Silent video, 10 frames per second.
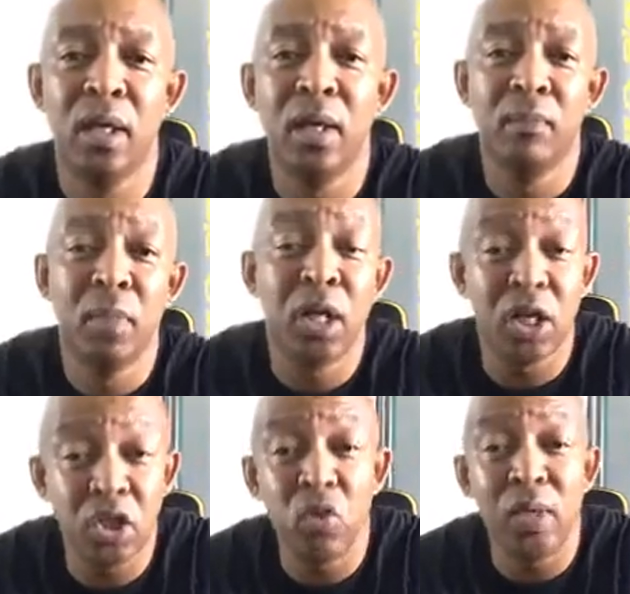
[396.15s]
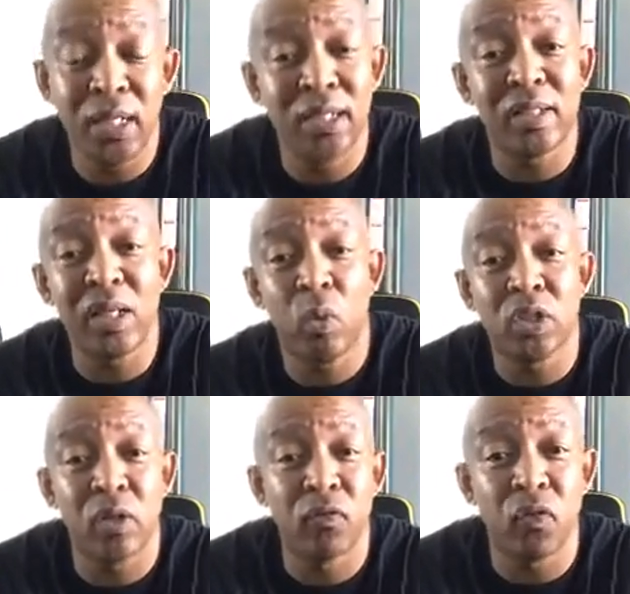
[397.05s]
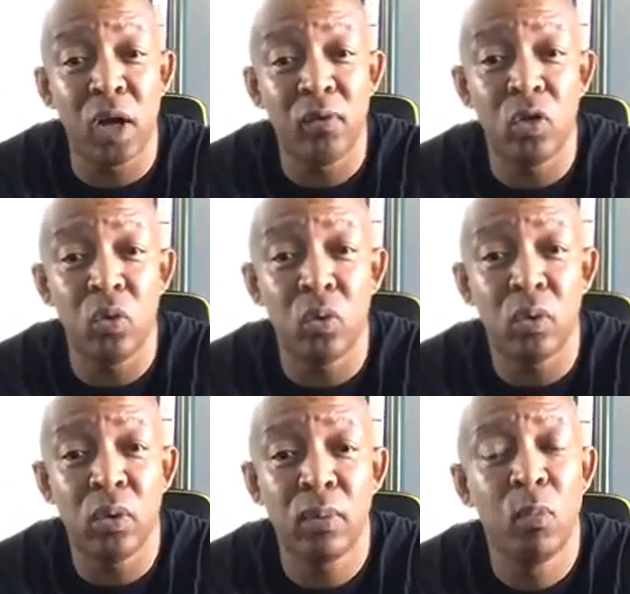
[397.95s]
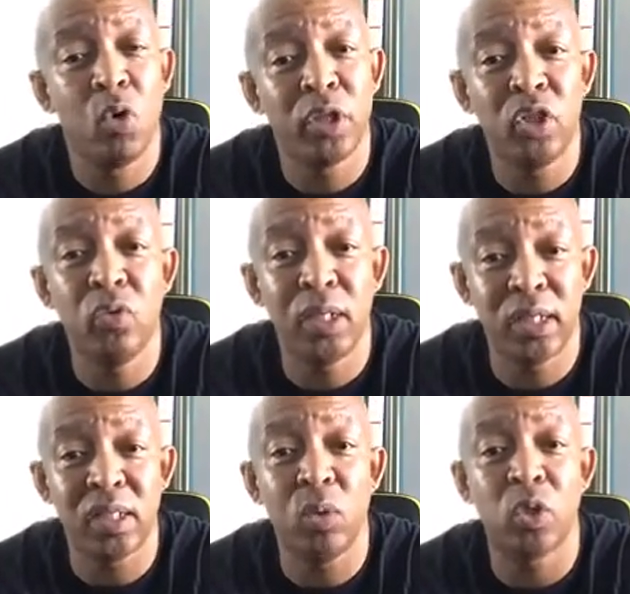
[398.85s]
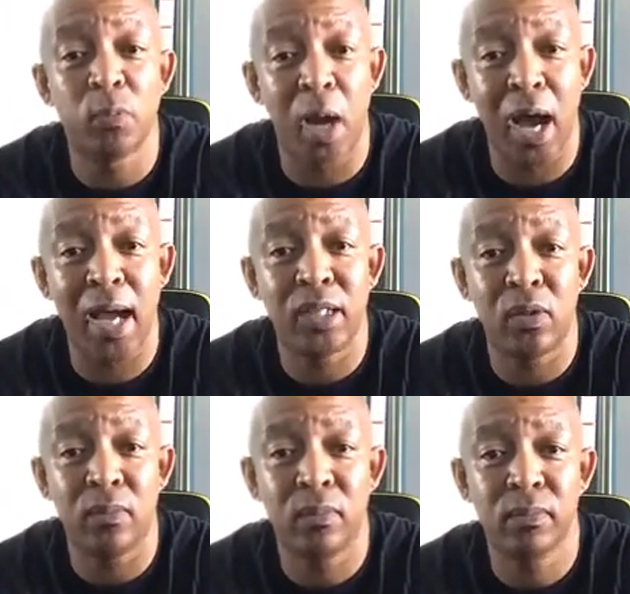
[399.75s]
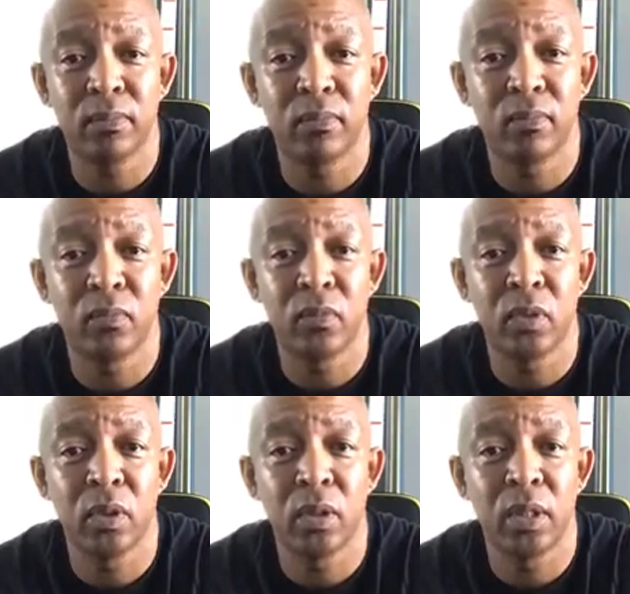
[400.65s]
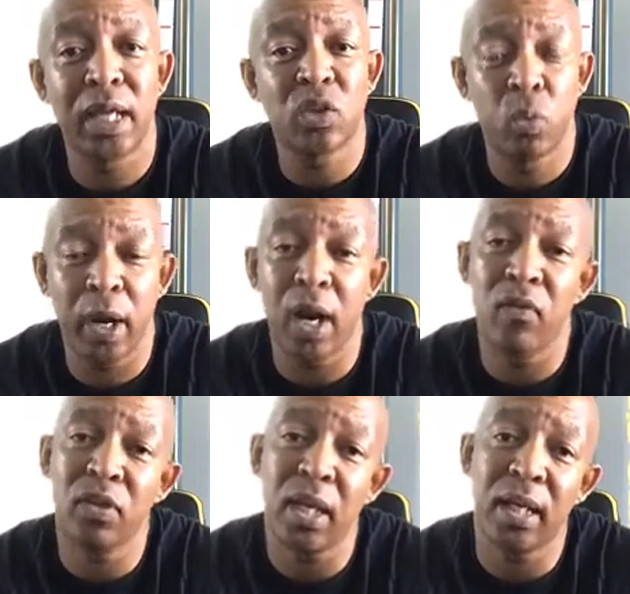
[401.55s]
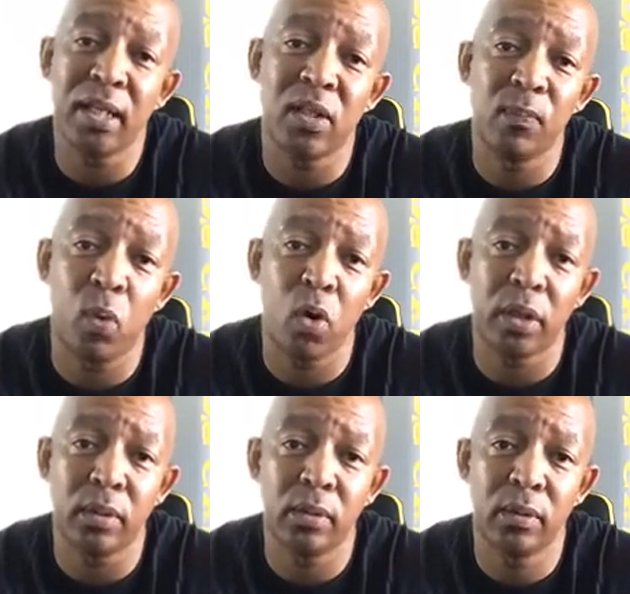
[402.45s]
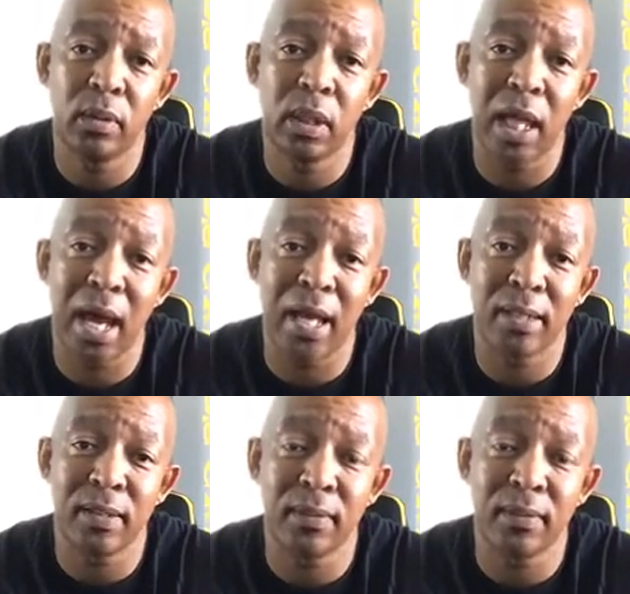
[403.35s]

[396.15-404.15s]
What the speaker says: Because you need to see what's in front of you more than you need to see what's behind you. That's where everything that's important lies.